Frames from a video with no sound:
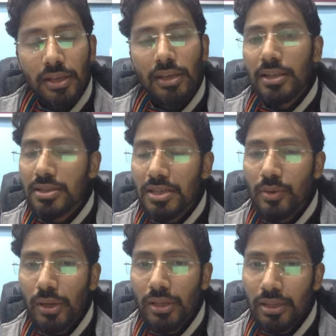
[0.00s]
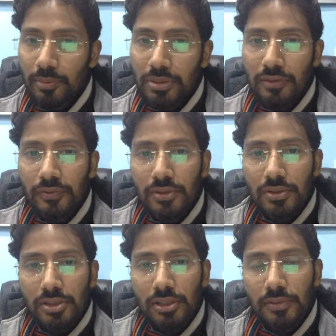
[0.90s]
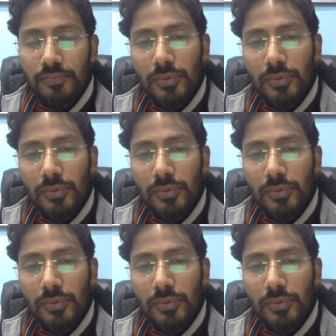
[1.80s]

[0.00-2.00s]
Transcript: as T1, that means the first term,